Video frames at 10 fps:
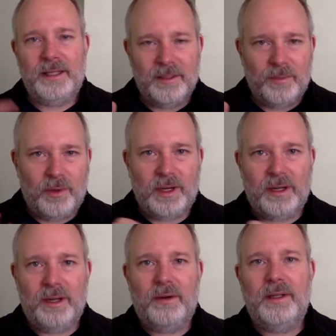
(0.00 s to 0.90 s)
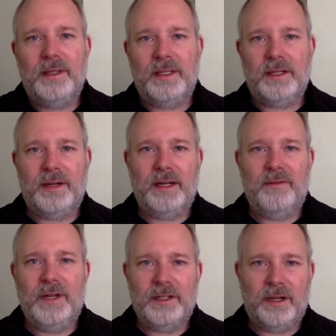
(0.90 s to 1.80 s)
They support, go on this grand
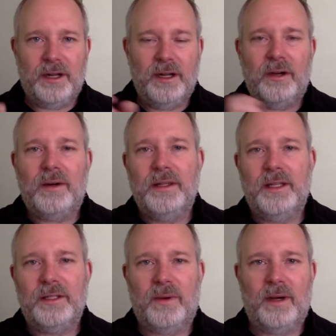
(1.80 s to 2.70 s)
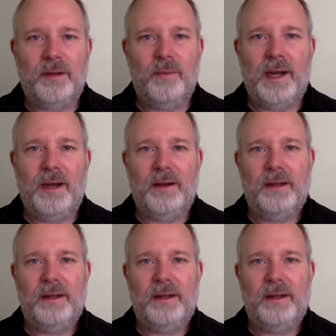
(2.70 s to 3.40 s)
adventure, go on this walkabout.